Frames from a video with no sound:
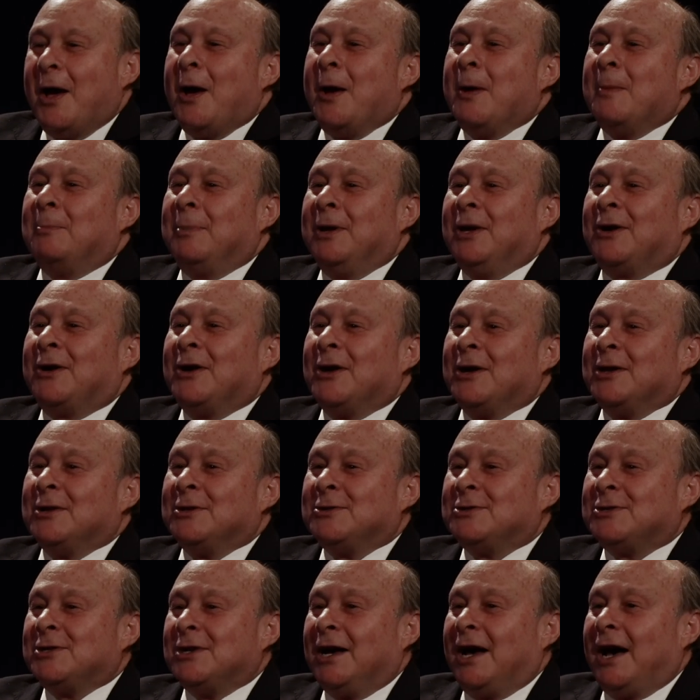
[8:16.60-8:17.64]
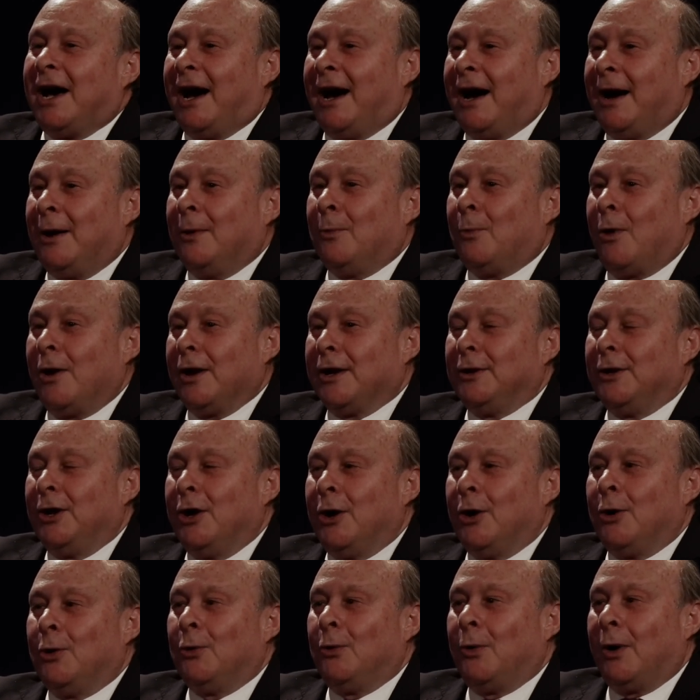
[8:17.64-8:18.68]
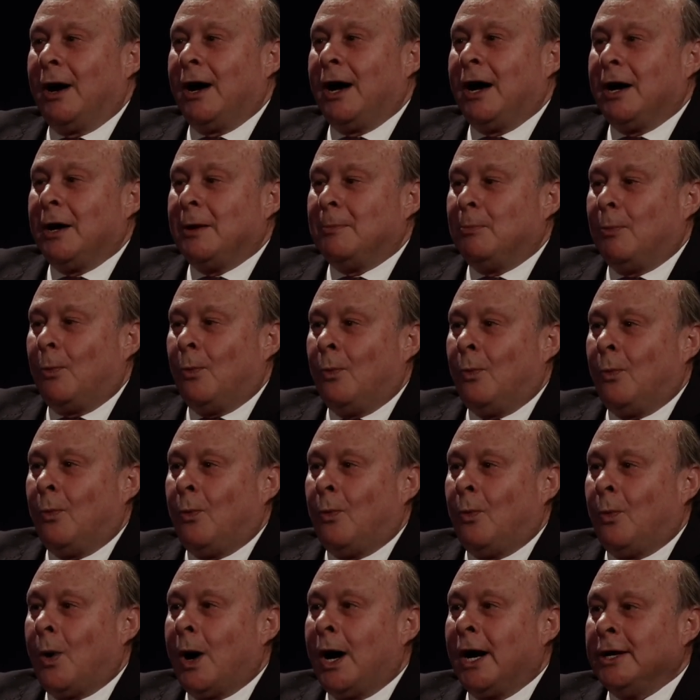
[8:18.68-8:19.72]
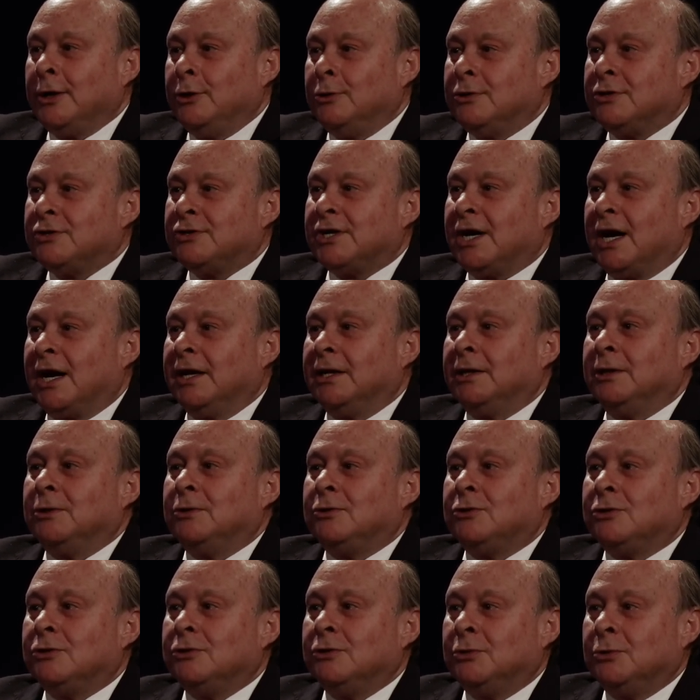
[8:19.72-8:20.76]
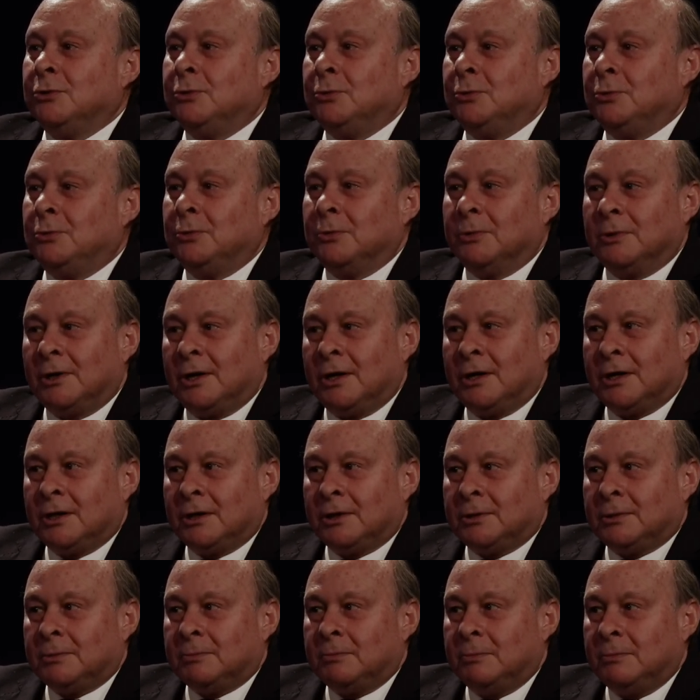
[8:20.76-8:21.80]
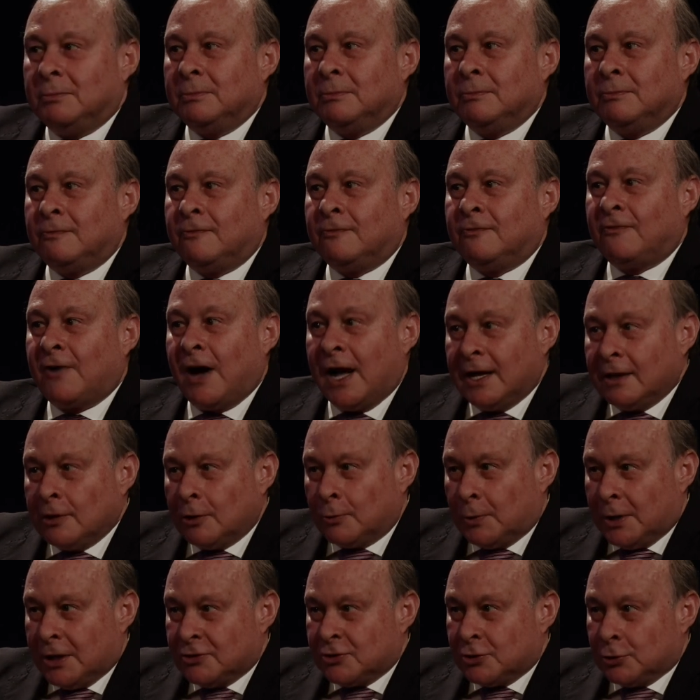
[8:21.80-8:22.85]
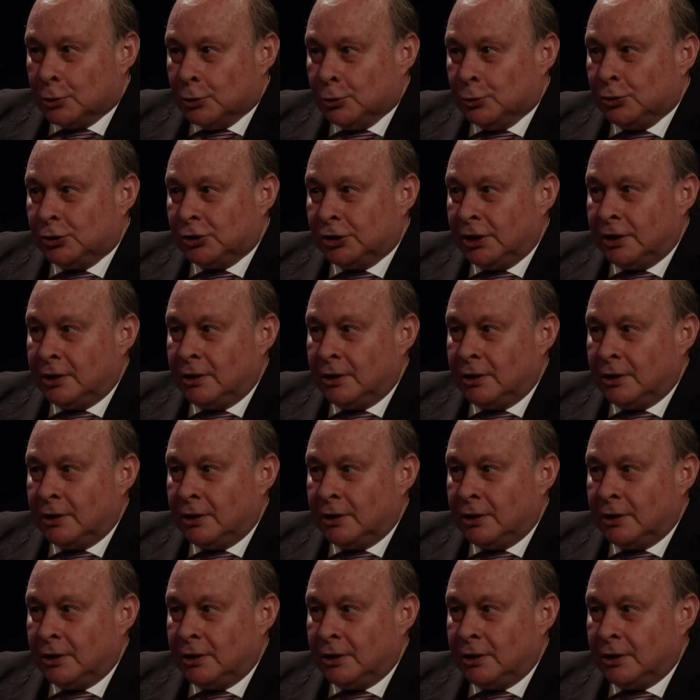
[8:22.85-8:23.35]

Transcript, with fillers: Because I want to know um, why you decided to uh, file a resolution.